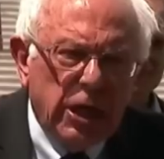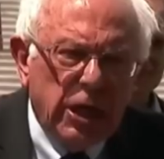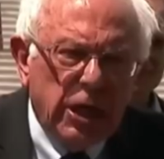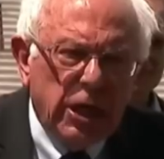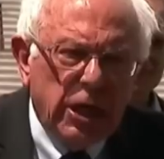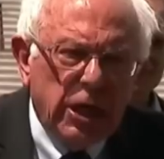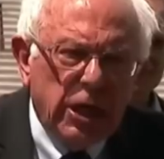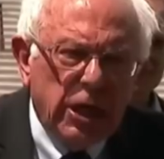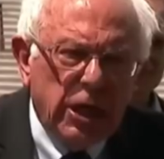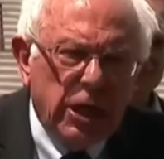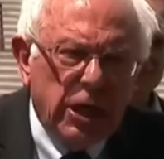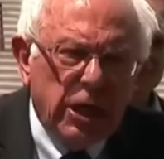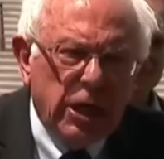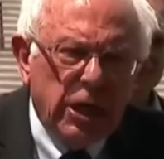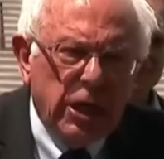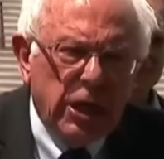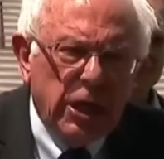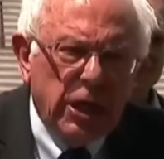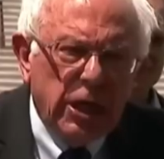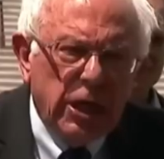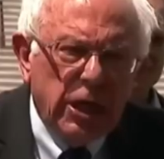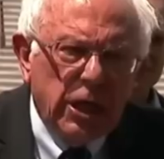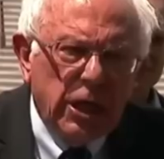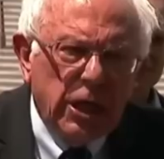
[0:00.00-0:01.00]

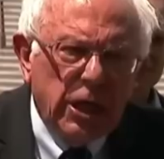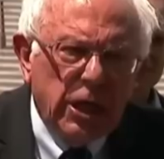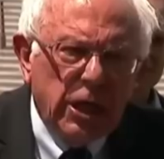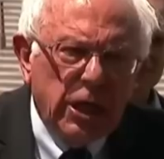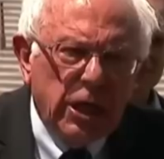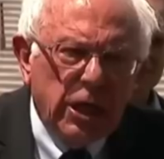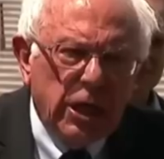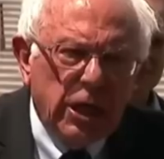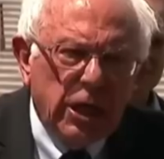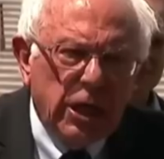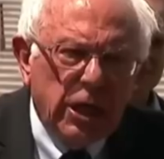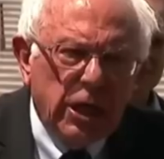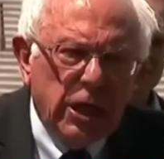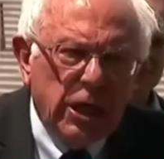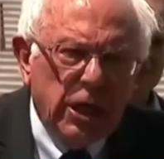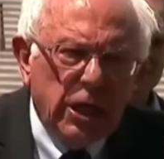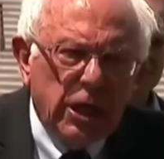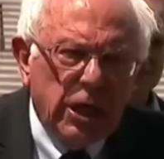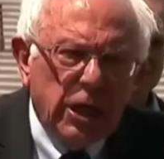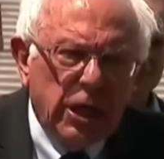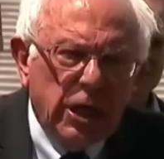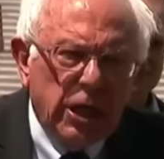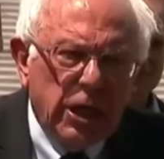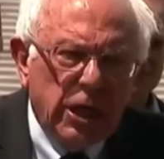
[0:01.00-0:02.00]

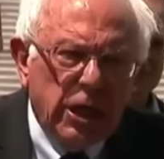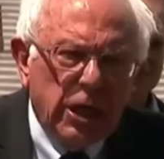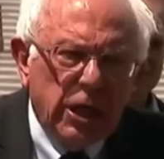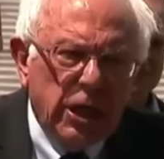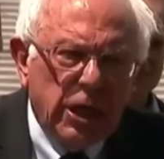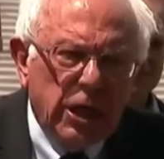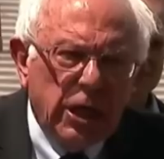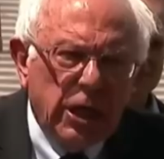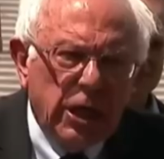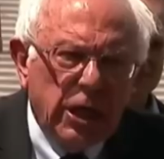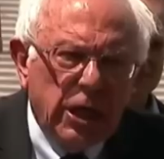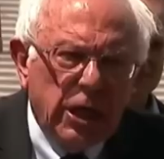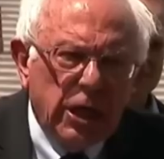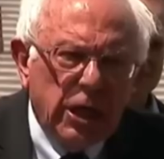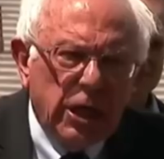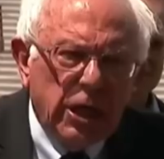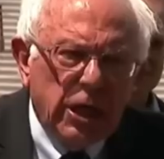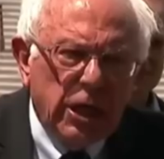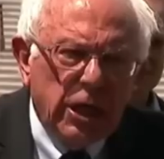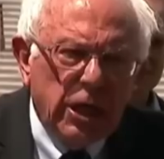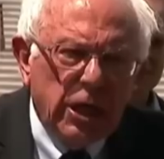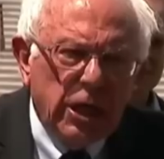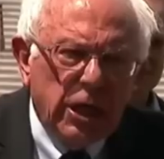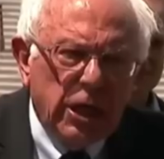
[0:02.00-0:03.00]

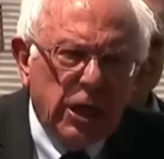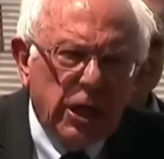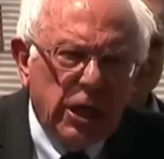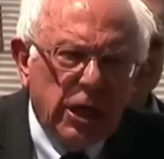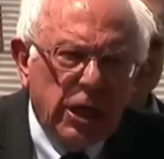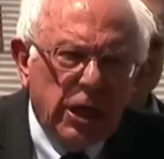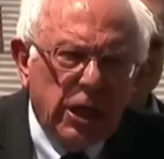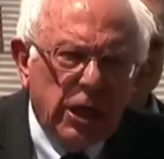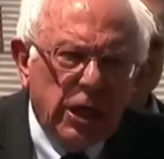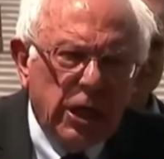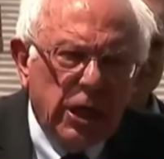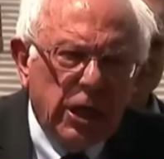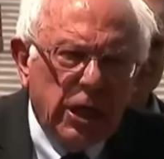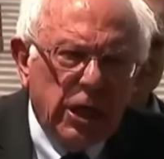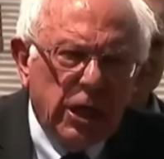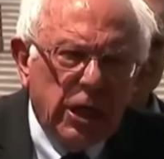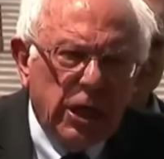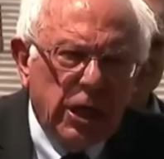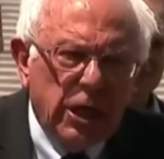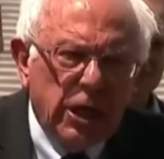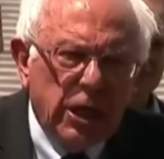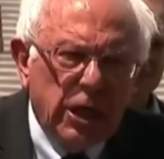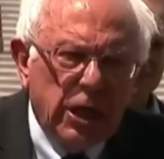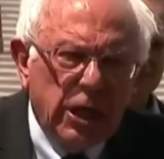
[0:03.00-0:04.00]

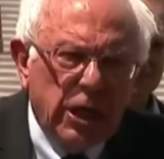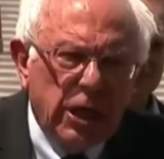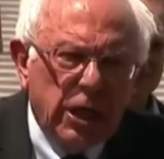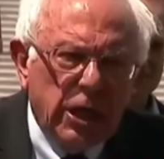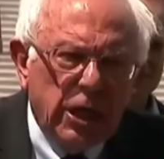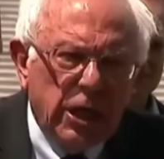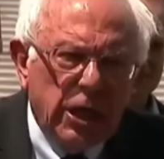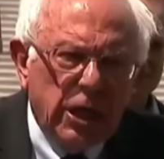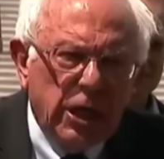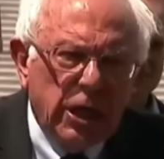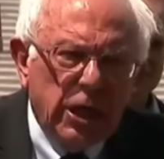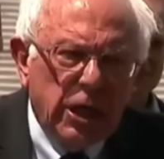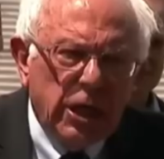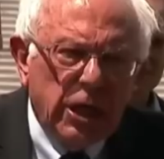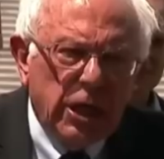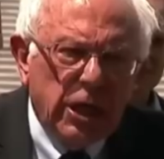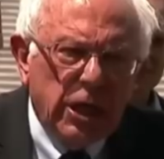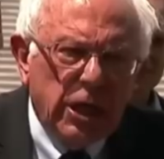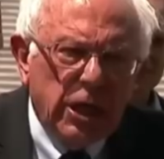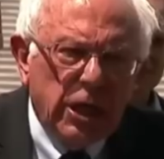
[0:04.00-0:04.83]
The person shown says nothing.